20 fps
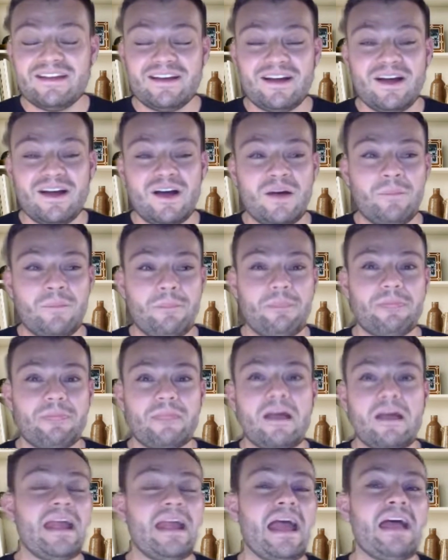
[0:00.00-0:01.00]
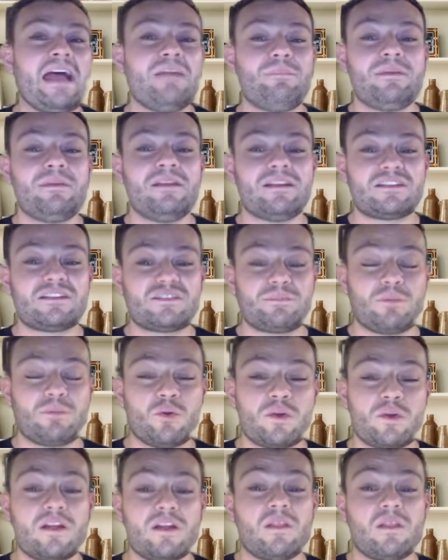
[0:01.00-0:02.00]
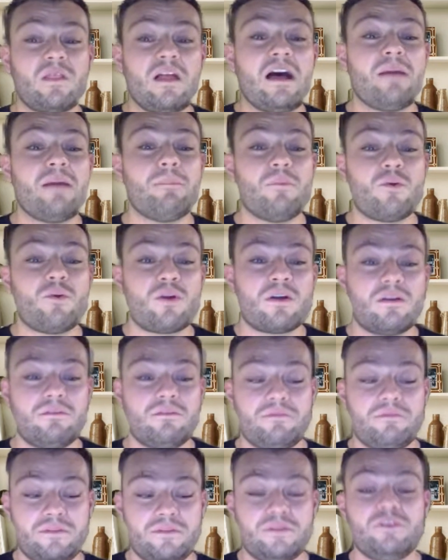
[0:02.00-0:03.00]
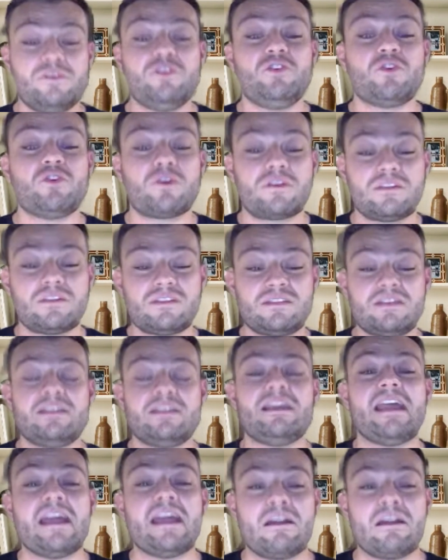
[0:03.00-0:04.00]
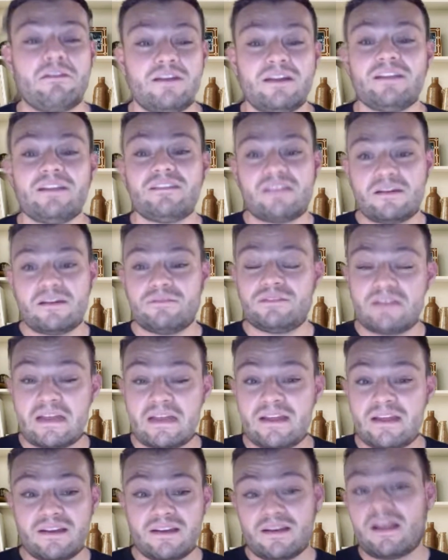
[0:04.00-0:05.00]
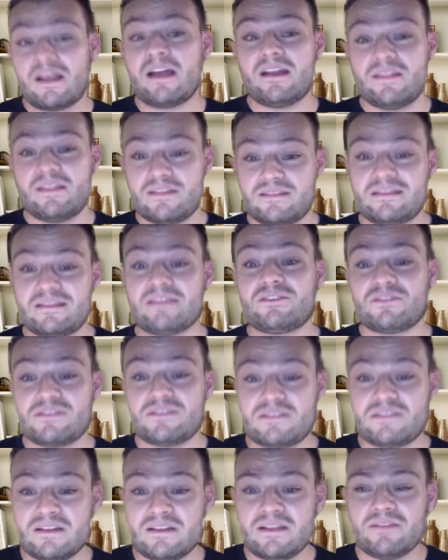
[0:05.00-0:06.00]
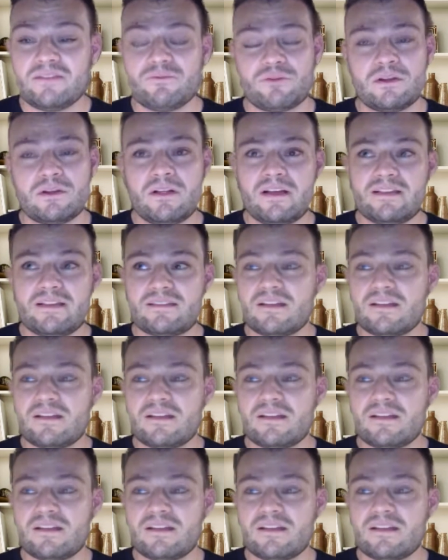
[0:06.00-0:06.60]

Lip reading: I had been exploring a lot more of the New York City area instead of staying in kind of the center city, and realized